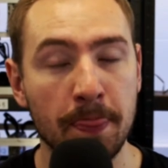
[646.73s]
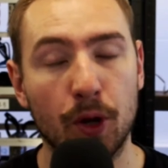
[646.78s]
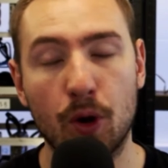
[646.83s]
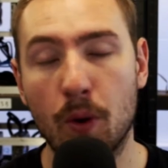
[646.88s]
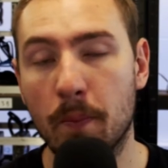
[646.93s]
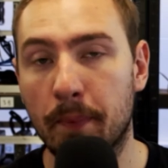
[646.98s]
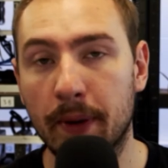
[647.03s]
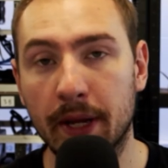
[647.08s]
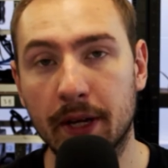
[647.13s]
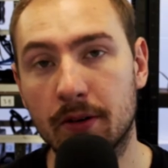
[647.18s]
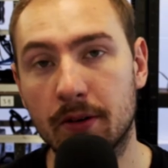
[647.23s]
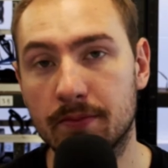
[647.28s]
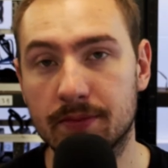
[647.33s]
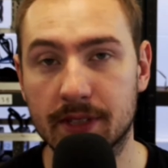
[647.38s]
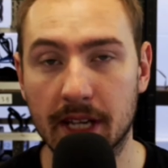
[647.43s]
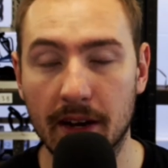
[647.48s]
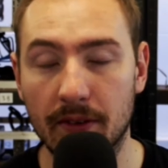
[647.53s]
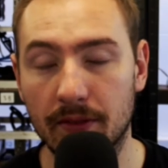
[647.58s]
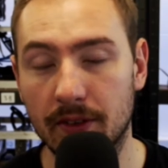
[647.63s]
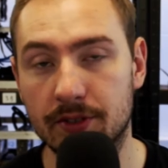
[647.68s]
company comes
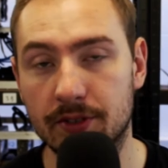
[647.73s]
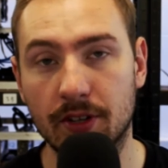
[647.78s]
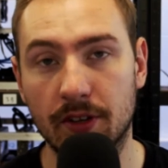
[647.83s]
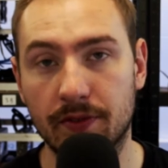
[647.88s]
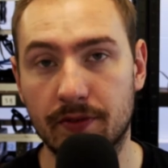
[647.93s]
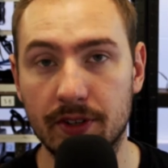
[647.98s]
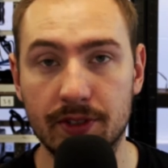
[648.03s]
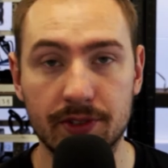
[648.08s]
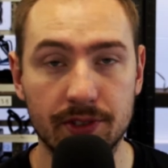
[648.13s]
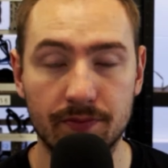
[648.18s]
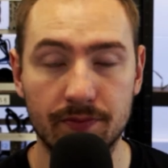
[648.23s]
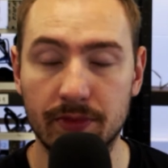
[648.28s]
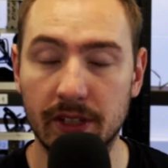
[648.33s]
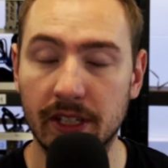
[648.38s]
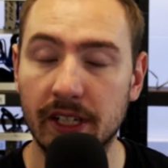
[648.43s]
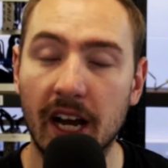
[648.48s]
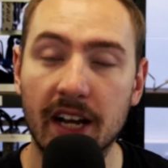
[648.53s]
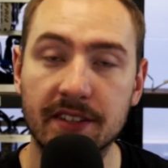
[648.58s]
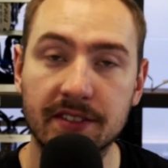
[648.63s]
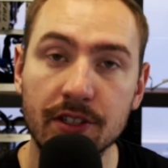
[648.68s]
out that's offering some
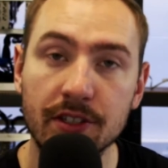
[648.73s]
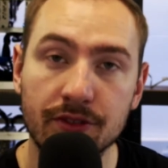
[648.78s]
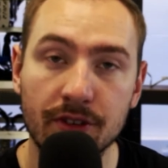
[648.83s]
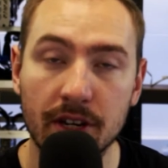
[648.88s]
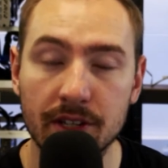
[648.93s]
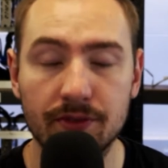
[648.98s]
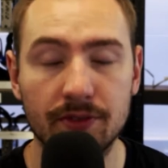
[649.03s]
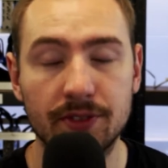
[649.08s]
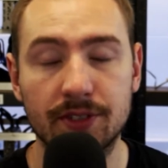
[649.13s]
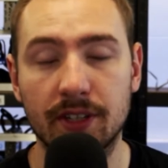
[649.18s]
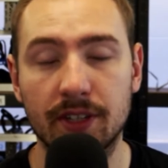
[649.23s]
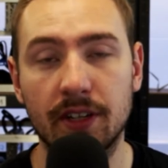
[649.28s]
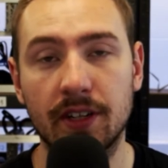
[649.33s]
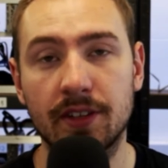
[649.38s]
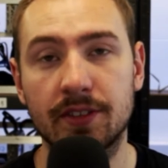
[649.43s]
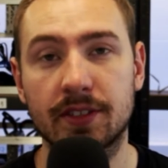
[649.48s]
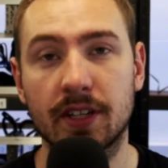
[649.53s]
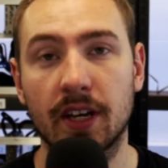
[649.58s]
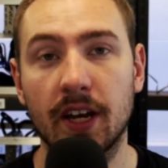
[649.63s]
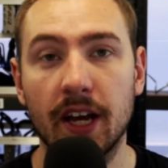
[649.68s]
really nice interest
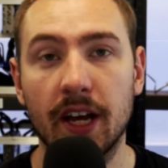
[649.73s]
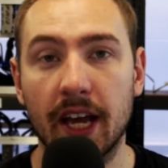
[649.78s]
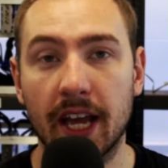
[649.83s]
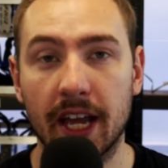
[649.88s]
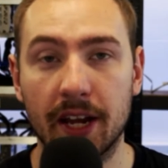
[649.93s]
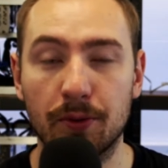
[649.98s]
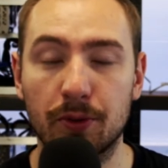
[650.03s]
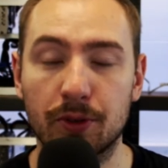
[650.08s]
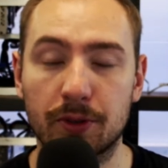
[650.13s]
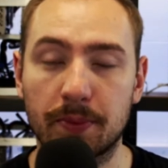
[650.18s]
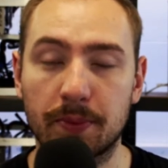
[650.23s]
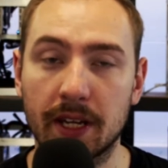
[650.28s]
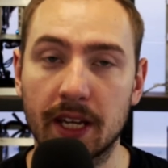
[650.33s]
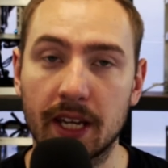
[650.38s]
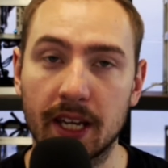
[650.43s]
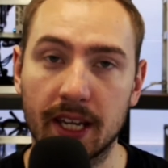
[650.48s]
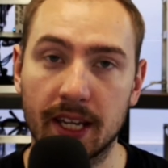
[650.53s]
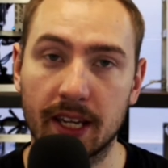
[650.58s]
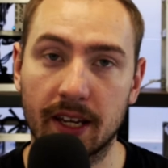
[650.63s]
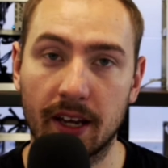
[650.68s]
returns, it would
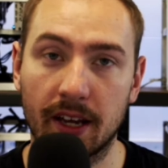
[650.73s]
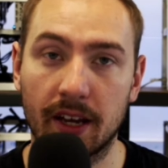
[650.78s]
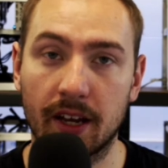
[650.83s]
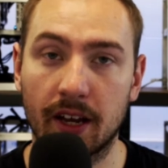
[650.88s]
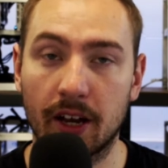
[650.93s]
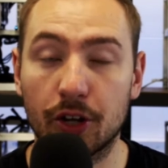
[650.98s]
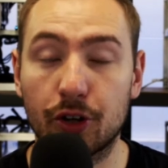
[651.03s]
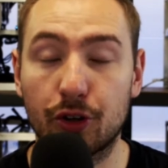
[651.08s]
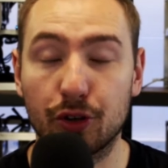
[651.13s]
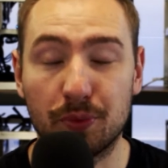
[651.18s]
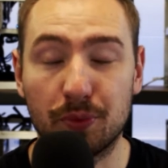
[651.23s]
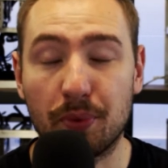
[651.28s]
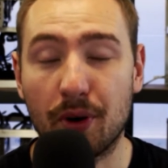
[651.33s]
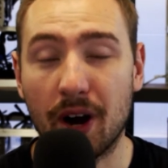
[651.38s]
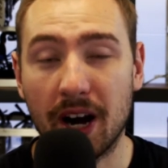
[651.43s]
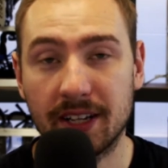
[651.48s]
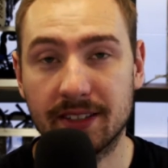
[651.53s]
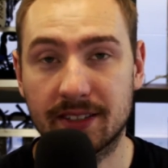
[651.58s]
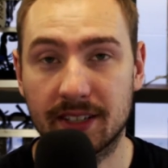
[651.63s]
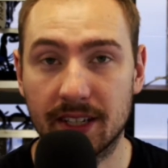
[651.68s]
be a good
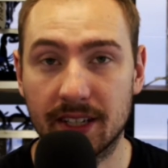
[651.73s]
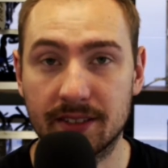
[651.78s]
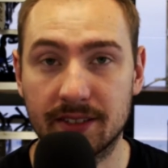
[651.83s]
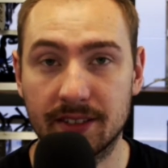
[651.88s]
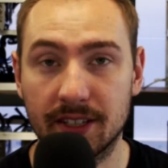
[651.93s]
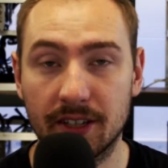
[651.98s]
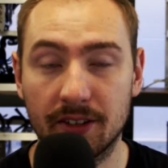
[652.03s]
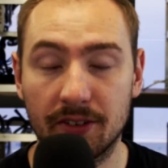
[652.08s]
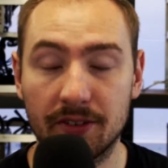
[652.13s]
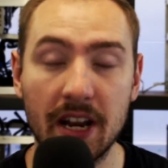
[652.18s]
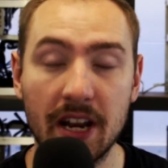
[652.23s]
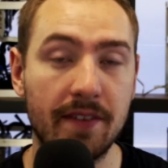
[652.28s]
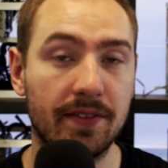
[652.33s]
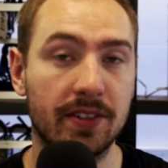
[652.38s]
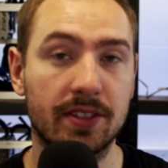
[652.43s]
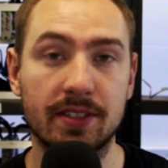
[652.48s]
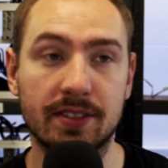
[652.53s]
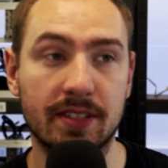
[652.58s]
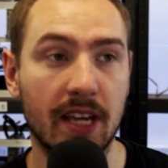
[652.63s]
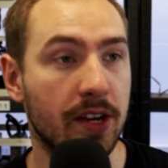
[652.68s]
practice, you know, never
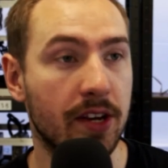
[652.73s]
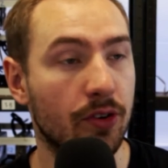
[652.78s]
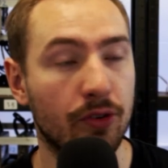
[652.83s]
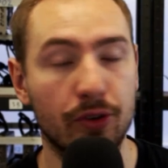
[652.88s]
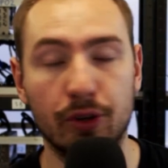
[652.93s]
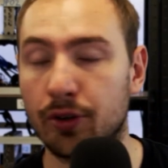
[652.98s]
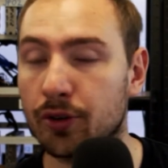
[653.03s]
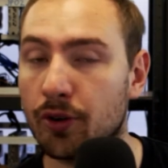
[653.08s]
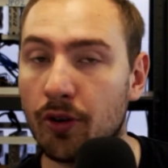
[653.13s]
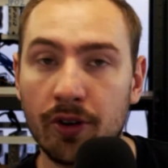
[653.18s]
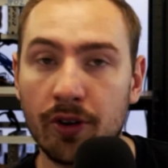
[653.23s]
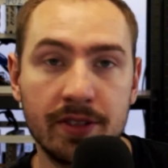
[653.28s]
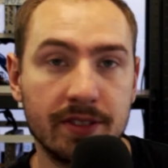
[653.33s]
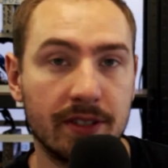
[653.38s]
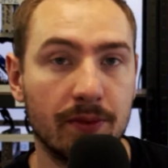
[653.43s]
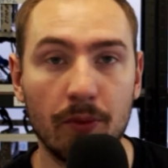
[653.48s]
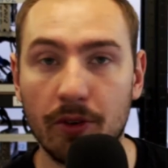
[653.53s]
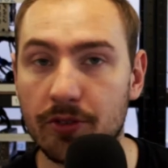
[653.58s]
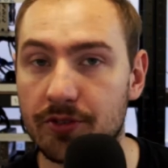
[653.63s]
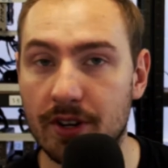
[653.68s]
to send all your coins
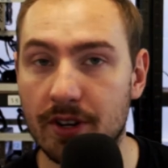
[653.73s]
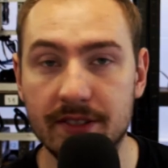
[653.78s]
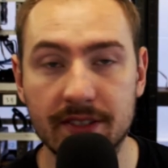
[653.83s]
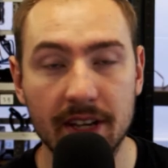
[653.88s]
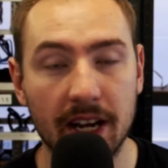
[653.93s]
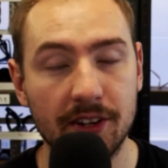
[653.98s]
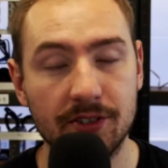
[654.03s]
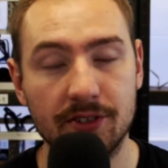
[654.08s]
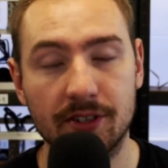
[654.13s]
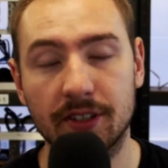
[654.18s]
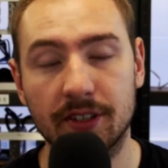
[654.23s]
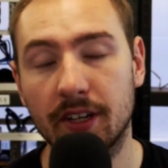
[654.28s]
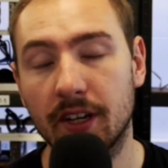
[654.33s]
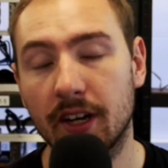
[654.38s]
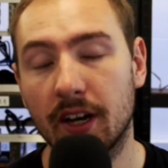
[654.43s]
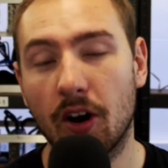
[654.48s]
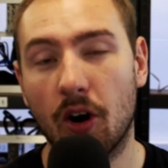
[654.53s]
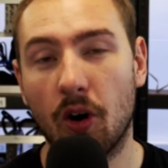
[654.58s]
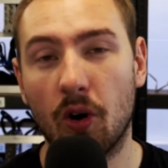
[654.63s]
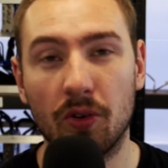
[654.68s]
in one transaction.
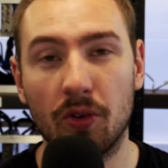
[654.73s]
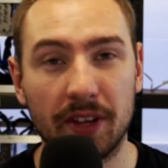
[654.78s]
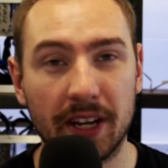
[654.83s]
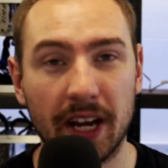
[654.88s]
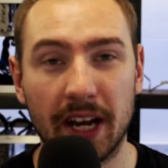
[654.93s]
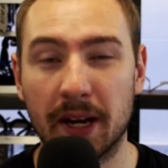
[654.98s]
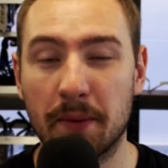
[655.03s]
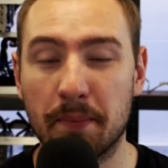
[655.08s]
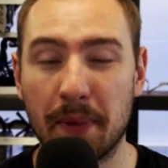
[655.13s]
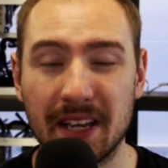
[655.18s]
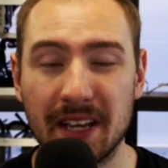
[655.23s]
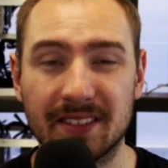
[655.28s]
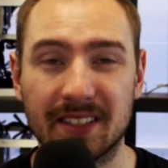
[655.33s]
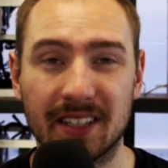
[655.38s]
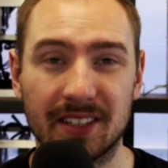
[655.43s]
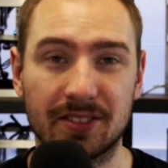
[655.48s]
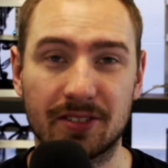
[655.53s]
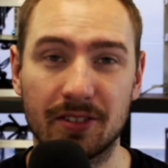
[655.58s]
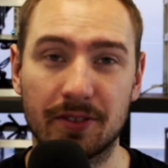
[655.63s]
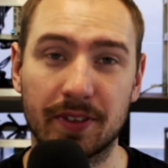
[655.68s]
All the kind of
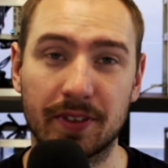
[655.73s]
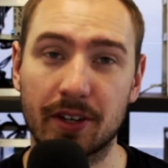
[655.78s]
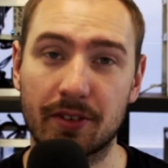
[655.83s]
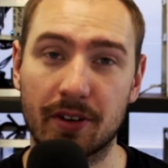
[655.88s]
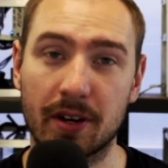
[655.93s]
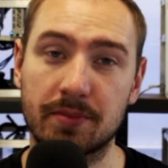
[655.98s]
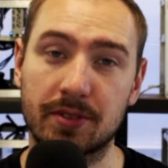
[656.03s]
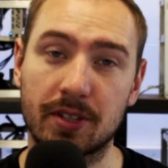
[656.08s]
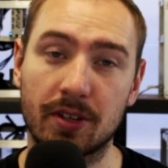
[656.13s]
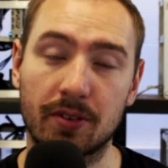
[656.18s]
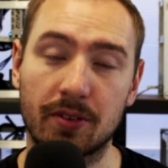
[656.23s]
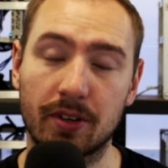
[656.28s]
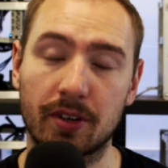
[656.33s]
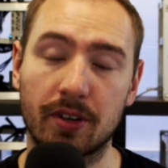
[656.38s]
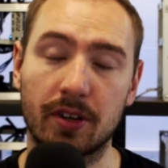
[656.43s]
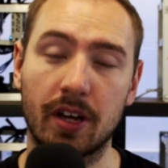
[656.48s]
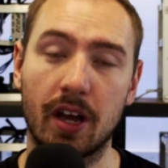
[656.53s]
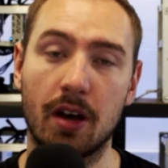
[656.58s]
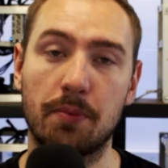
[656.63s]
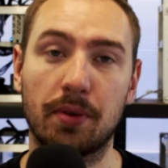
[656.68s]
basic stuff in crypto
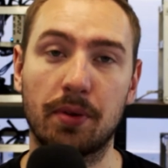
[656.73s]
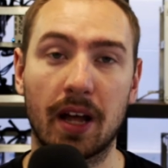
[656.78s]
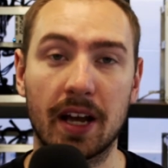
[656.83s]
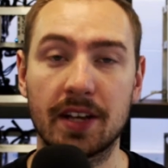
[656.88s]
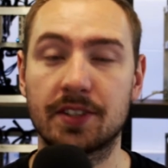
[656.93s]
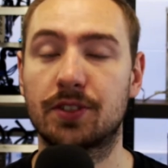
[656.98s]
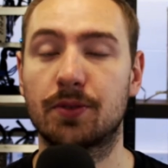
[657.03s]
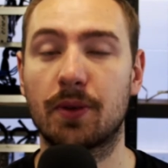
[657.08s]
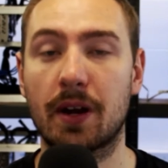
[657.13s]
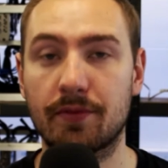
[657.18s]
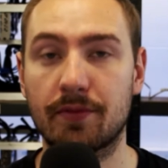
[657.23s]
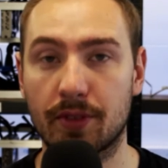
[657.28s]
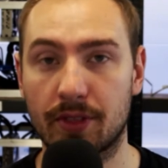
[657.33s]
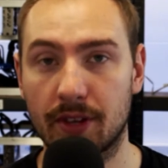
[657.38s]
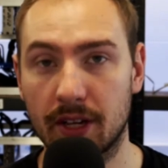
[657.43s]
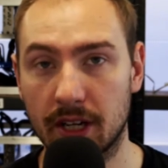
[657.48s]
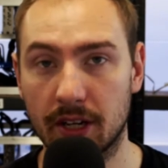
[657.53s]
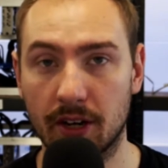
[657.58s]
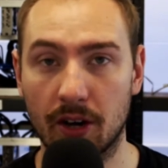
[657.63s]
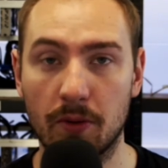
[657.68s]
that applies to
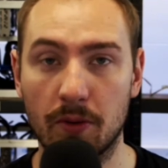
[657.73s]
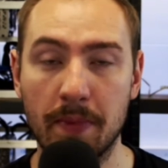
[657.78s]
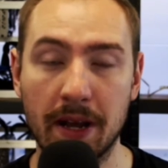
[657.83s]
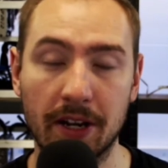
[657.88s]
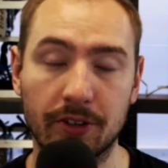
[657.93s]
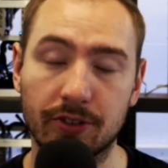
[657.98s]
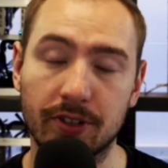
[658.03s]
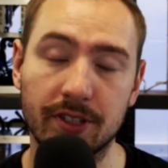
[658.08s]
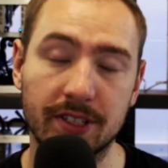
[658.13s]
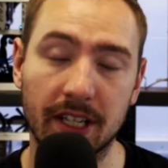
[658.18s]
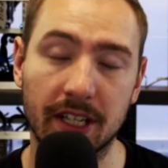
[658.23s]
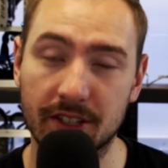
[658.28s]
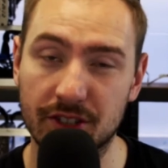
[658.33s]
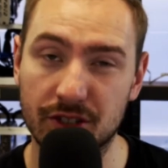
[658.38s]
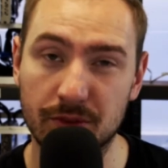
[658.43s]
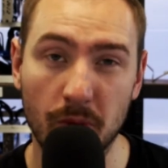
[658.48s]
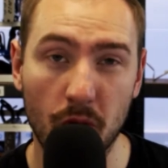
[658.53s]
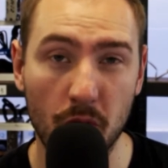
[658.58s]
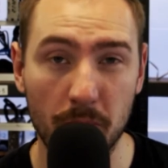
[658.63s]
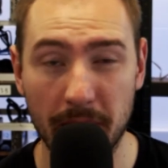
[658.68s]
everything, you know, make sure you send a
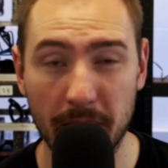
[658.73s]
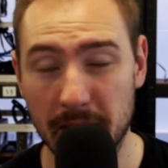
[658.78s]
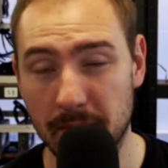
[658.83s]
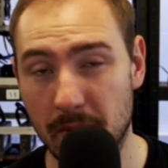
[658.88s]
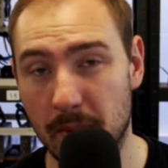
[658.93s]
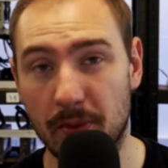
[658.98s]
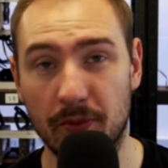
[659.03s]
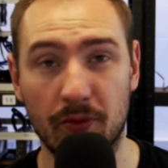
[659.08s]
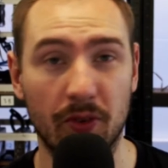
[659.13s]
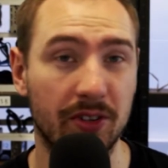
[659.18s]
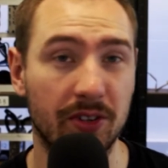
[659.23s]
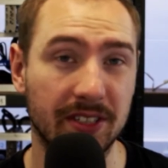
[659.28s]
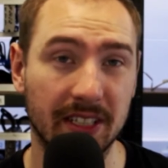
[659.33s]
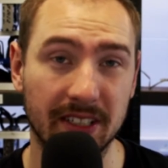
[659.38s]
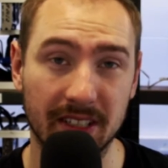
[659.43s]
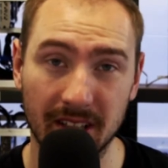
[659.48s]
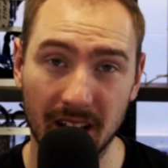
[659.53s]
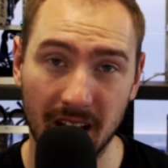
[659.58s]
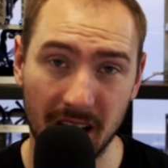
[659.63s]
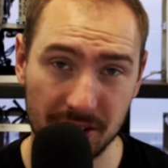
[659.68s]
small payment before you
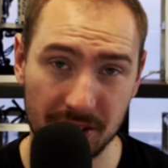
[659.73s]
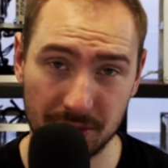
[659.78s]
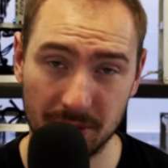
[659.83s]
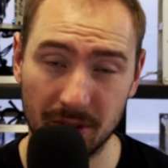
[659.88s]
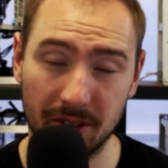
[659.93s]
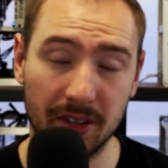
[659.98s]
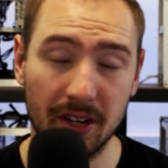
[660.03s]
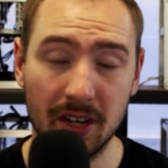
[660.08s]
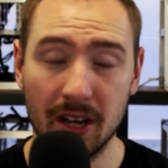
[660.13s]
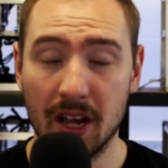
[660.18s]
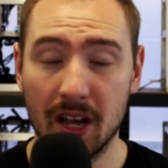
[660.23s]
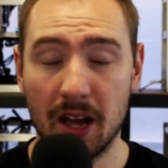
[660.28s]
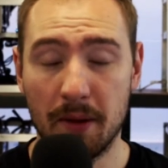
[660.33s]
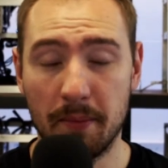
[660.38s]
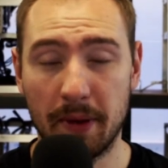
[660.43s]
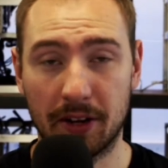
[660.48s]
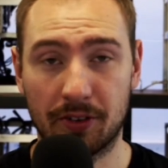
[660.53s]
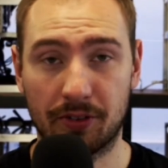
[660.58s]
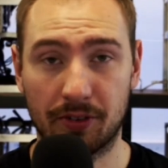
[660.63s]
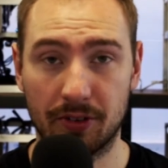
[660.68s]
send a large one.
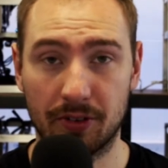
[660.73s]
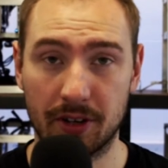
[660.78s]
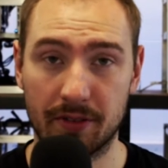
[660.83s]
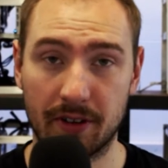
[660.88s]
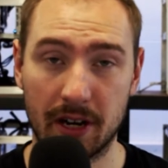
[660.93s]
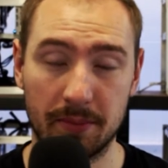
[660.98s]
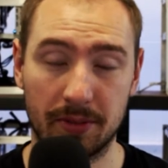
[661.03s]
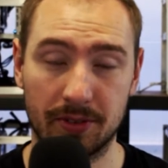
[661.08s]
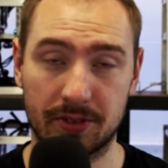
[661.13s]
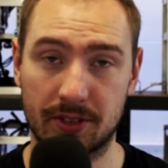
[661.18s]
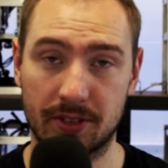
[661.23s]
Make sure you're able